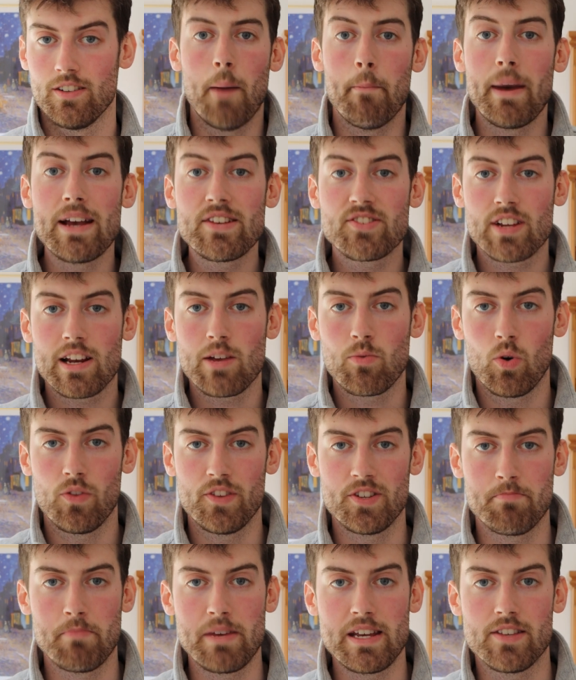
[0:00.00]
And basically what
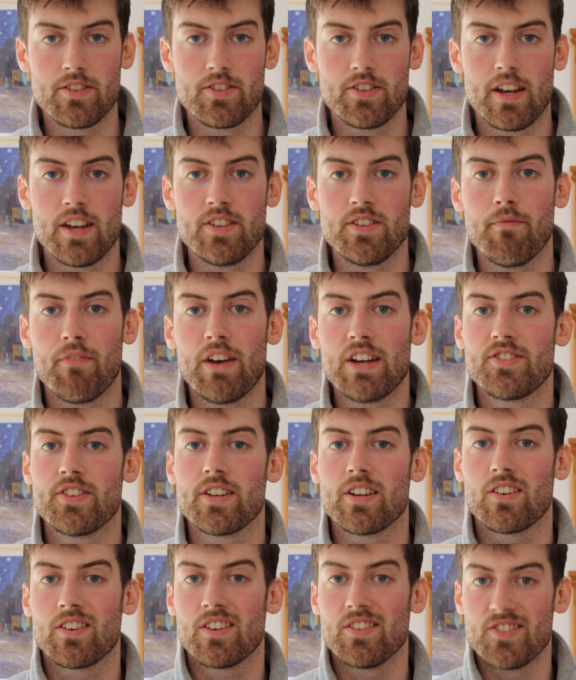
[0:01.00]
this means is
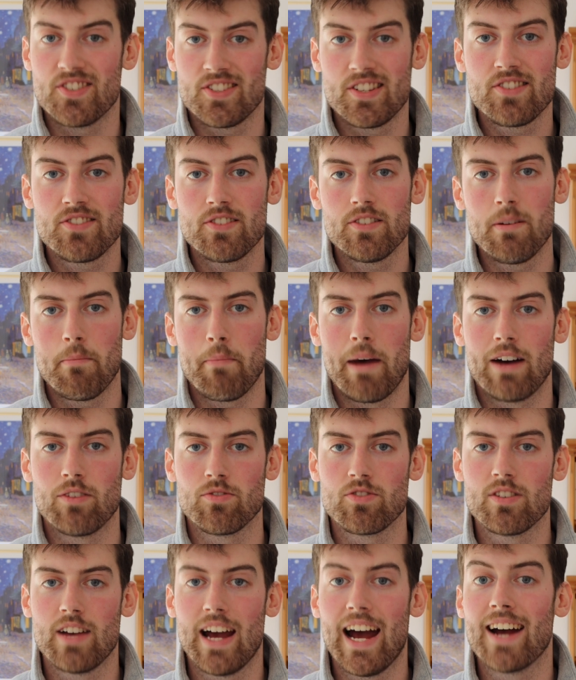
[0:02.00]
investing a consistent
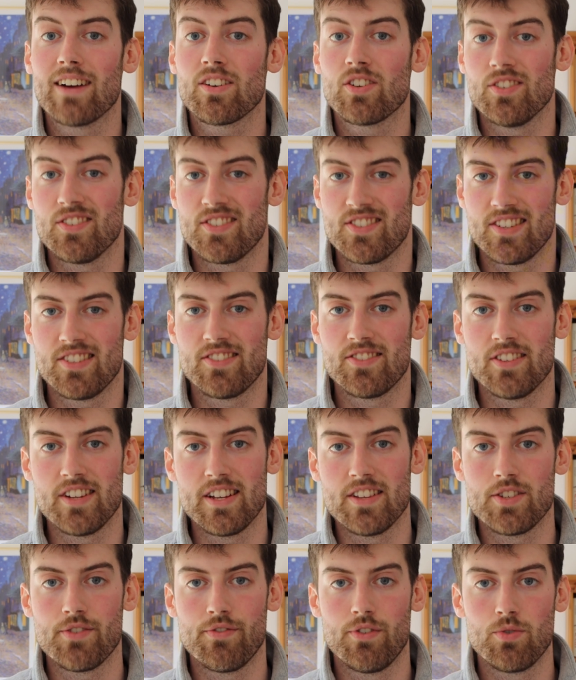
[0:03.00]
amount at consistent
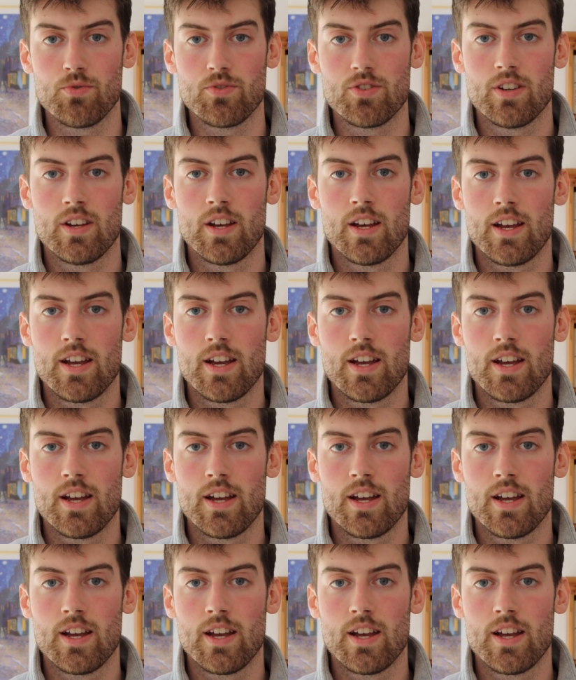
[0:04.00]
intervals.